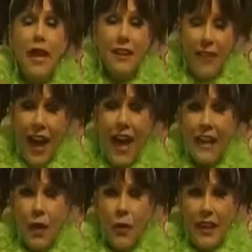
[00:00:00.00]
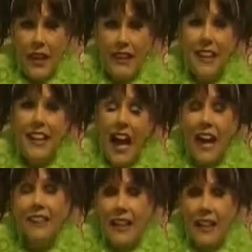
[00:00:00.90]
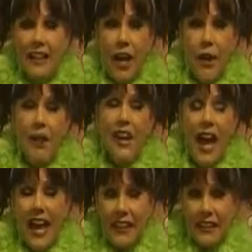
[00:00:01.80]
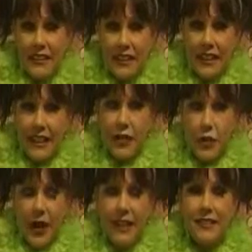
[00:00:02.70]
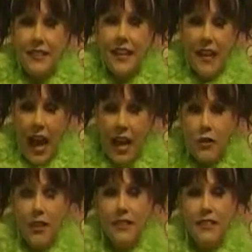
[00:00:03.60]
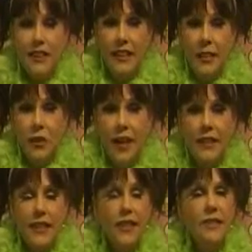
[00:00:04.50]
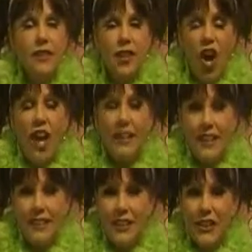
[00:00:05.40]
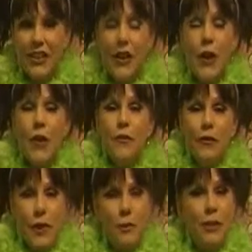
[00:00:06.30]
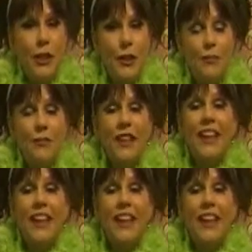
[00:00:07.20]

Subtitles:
But if I go in and I let it go and I act silly and crazy and I dress silly and crazy, it's a lot easier for them too.